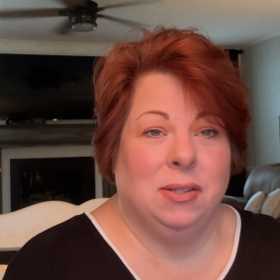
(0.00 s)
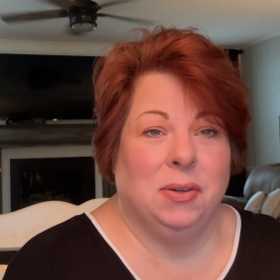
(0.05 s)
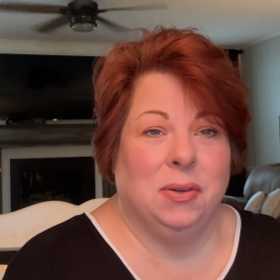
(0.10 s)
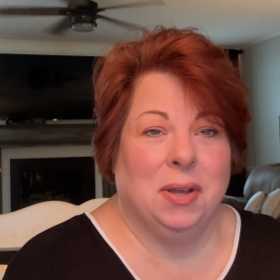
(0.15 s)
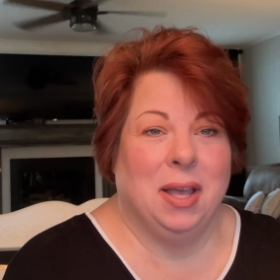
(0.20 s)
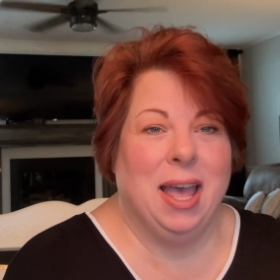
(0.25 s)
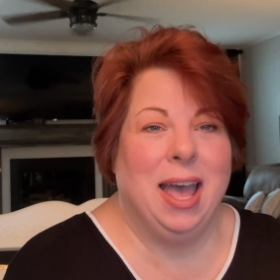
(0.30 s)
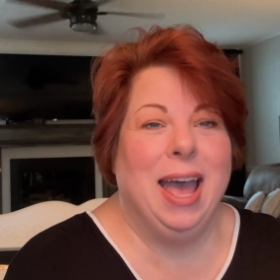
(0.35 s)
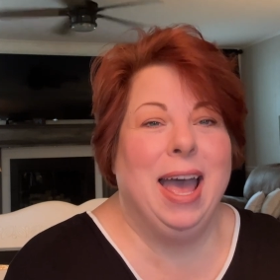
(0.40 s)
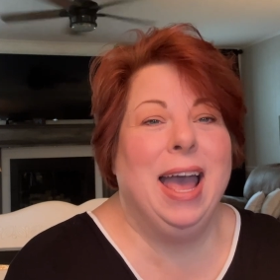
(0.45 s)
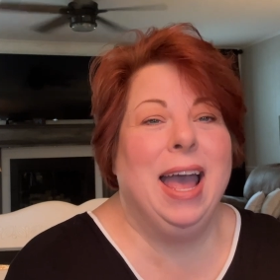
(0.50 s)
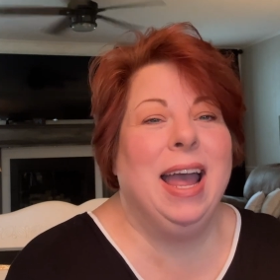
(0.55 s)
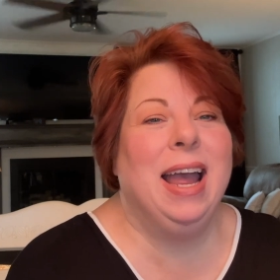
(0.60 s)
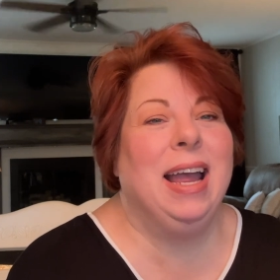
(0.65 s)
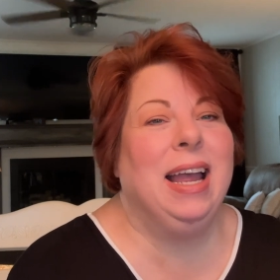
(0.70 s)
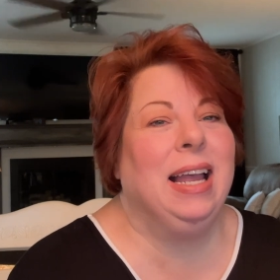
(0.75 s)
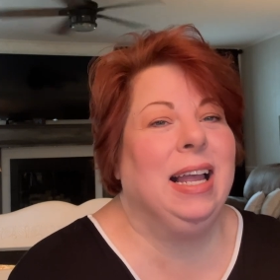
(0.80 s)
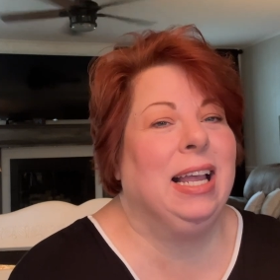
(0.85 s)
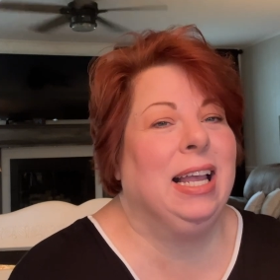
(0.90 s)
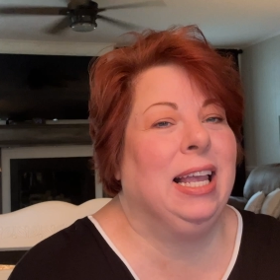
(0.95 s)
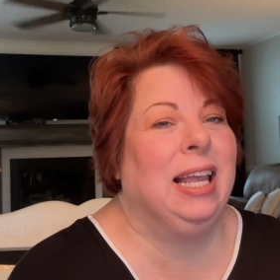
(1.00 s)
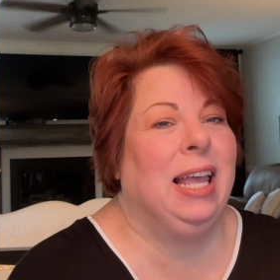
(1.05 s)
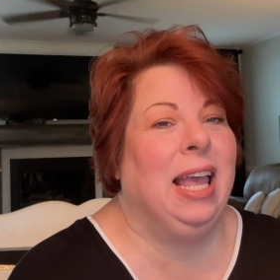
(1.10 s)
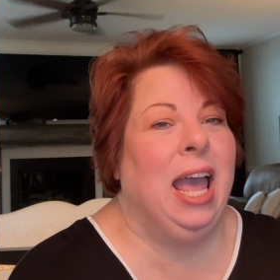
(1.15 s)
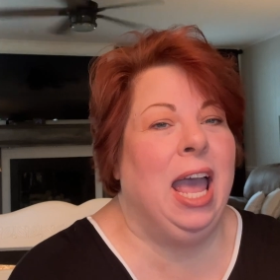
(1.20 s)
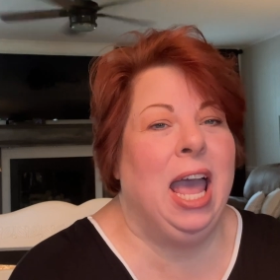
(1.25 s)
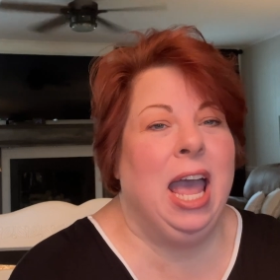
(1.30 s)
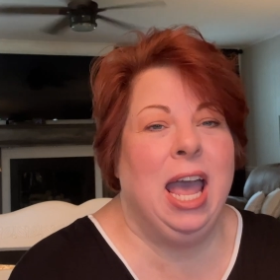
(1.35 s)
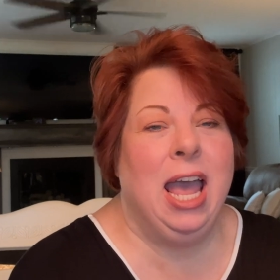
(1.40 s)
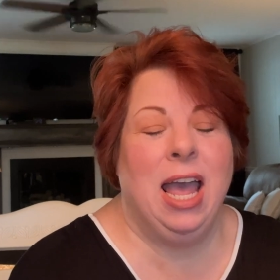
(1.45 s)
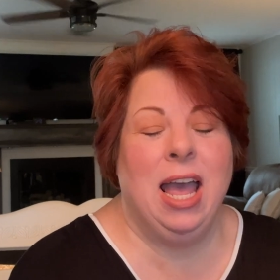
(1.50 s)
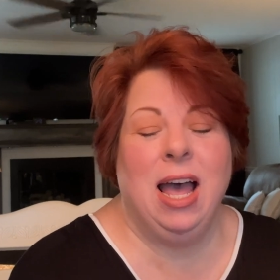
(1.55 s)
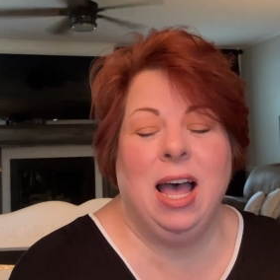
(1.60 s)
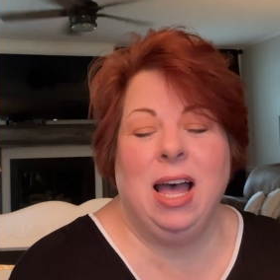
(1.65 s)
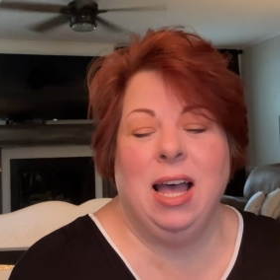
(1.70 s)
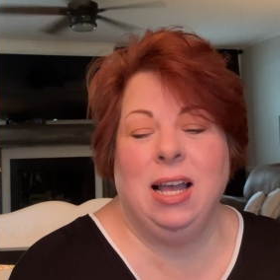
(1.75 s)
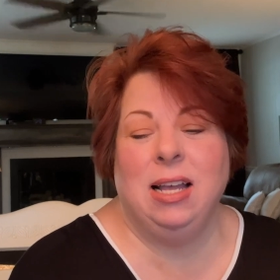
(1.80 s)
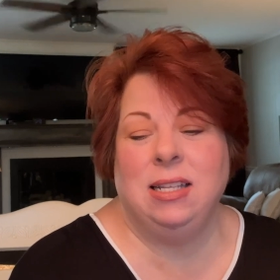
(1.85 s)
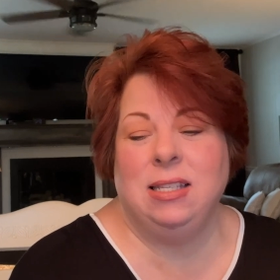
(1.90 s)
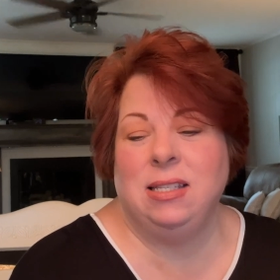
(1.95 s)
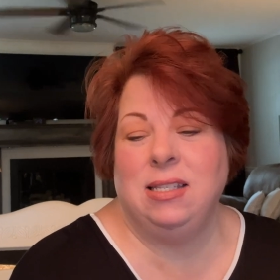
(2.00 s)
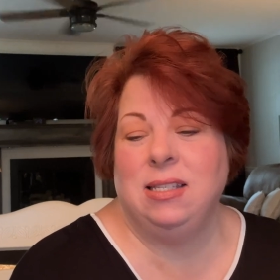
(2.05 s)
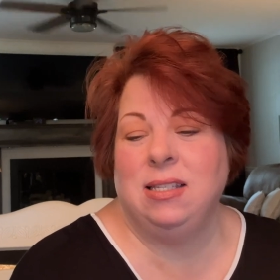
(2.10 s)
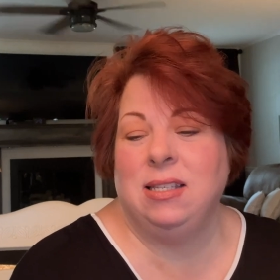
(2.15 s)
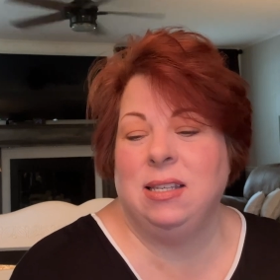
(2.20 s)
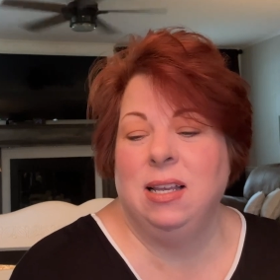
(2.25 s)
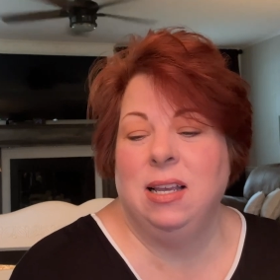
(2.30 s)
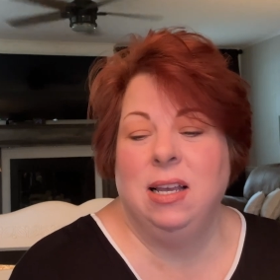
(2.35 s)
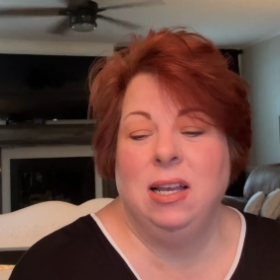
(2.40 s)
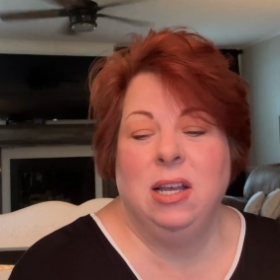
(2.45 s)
Okay, chaos,